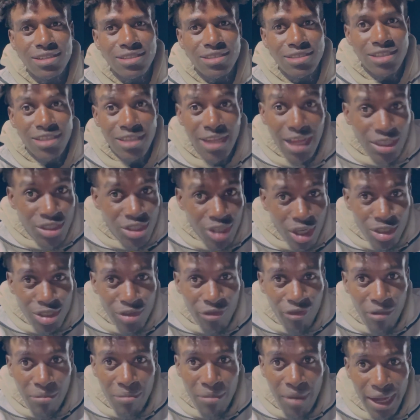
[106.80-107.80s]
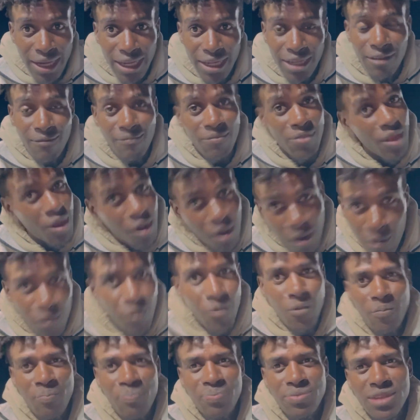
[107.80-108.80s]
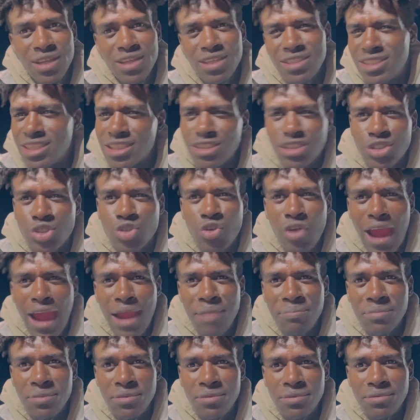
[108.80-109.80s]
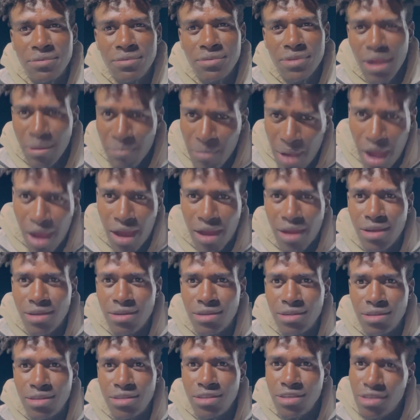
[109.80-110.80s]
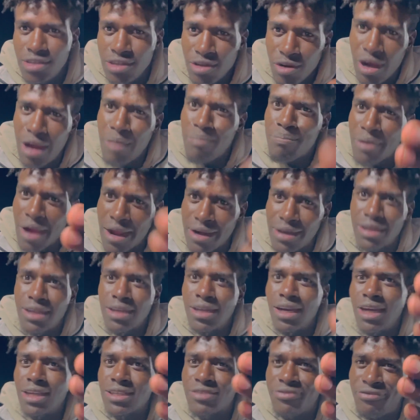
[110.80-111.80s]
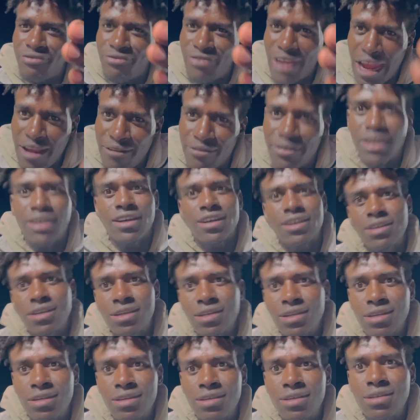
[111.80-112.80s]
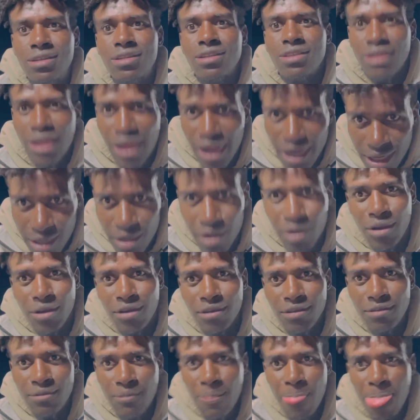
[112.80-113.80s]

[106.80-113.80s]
Did I charge you for money? No. Just subscribe. Come on. Do a brother a favor. Thank you.